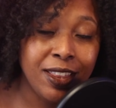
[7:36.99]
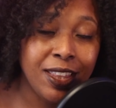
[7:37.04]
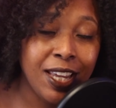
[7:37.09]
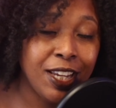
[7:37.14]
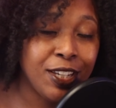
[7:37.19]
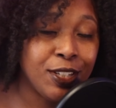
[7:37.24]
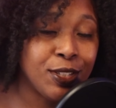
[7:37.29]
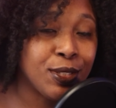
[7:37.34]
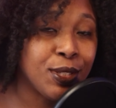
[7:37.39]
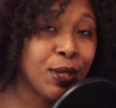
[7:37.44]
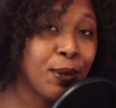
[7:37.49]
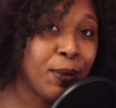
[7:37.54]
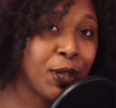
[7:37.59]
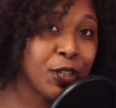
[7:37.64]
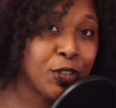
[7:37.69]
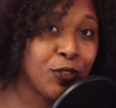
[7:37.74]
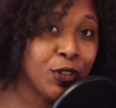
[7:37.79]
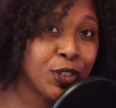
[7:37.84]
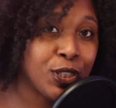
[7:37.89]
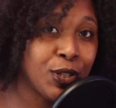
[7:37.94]
Thank you so
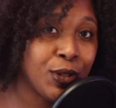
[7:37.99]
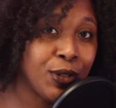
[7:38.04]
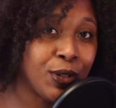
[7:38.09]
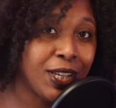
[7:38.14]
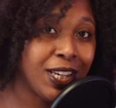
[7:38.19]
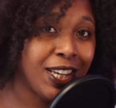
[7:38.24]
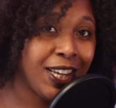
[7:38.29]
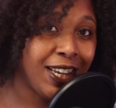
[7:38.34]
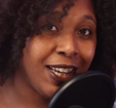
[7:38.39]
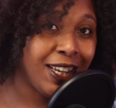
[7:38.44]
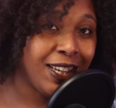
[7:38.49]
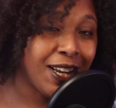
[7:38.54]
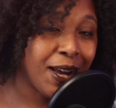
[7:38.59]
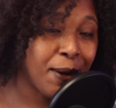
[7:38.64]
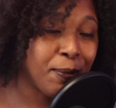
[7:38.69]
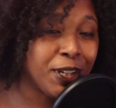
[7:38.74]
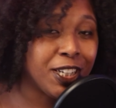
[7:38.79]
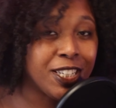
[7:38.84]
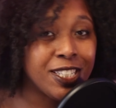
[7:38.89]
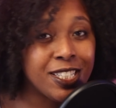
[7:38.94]
much for tuning in.
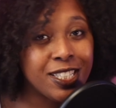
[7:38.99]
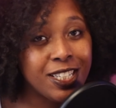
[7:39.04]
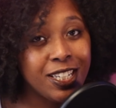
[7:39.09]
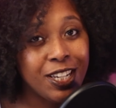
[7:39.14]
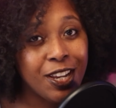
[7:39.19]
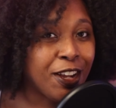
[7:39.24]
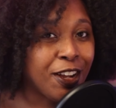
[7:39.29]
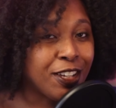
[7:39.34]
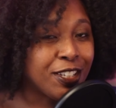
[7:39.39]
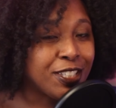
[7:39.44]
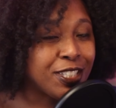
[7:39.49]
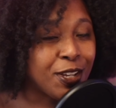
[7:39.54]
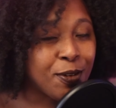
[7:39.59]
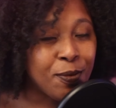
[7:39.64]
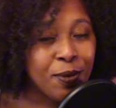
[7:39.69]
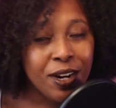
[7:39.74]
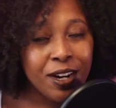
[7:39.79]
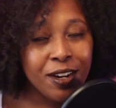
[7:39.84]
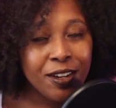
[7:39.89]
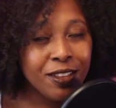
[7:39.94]
I'm going to see y'all
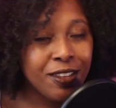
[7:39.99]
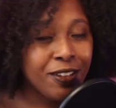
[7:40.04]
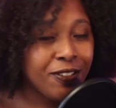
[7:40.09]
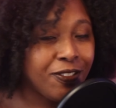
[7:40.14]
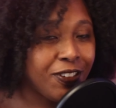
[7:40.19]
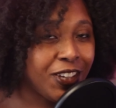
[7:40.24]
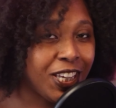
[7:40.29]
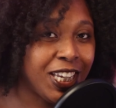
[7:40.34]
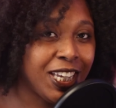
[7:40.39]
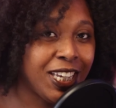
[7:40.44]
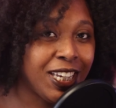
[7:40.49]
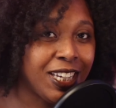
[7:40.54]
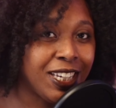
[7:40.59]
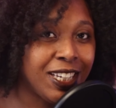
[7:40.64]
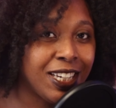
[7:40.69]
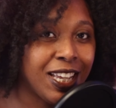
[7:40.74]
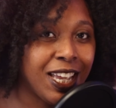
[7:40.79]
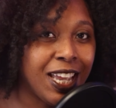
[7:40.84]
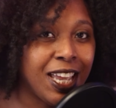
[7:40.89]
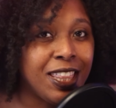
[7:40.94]
somewhere on the
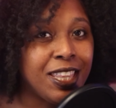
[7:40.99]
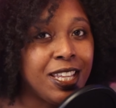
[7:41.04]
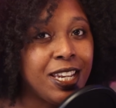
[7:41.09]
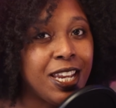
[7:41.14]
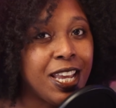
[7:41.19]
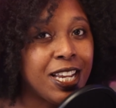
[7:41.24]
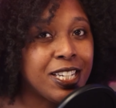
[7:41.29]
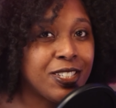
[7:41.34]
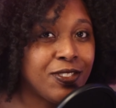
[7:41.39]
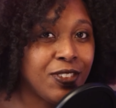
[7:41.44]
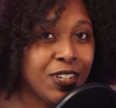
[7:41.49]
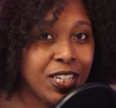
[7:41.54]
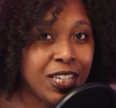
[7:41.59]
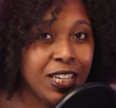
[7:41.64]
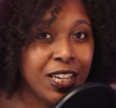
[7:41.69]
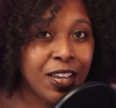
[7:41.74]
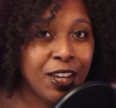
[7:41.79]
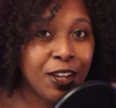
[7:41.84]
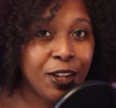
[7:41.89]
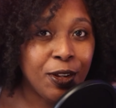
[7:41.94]
feed in the next
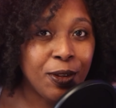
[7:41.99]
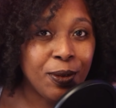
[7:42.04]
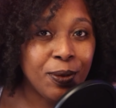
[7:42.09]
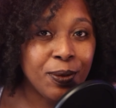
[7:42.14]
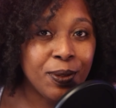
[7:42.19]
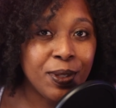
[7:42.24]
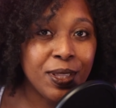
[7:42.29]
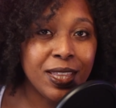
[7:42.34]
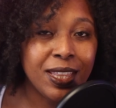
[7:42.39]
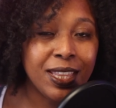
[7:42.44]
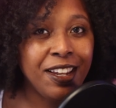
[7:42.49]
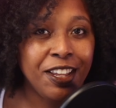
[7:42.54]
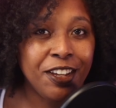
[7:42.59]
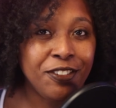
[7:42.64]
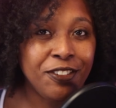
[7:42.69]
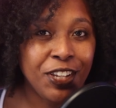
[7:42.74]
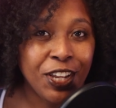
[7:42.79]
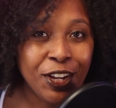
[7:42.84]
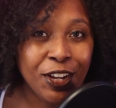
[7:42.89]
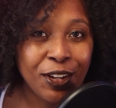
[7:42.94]
video. I
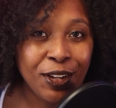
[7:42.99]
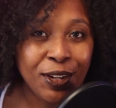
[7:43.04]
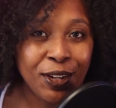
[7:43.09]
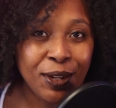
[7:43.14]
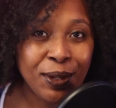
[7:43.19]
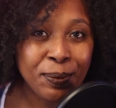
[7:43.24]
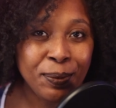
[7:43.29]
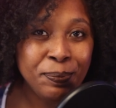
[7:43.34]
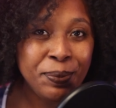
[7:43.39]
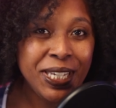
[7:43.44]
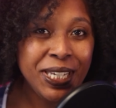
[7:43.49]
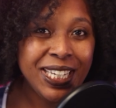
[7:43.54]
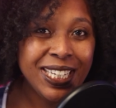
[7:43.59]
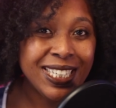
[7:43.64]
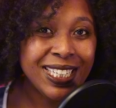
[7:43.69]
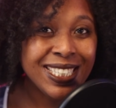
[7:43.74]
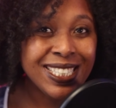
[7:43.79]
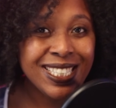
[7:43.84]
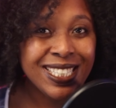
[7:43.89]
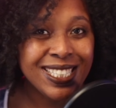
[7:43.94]
love y'all.
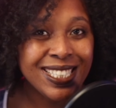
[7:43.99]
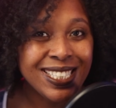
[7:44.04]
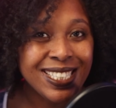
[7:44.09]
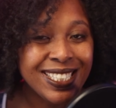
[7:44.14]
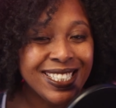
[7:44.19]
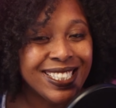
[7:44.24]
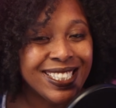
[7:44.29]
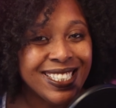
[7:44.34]
Peace.